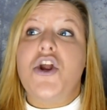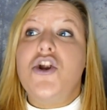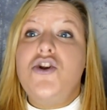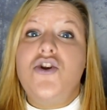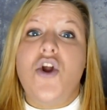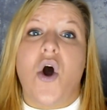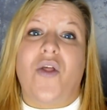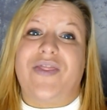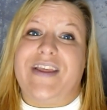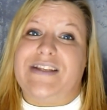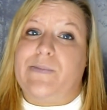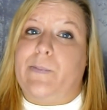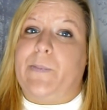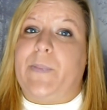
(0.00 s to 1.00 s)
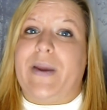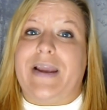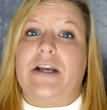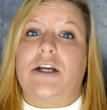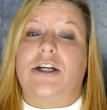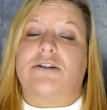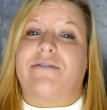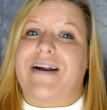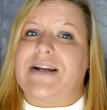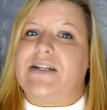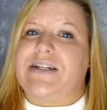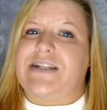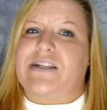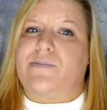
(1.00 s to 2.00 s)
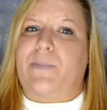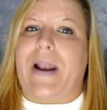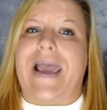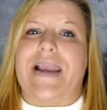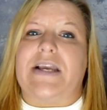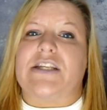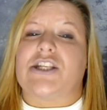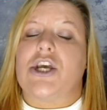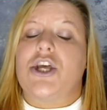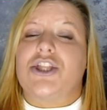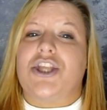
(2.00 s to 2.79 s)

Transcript: not these big grand displays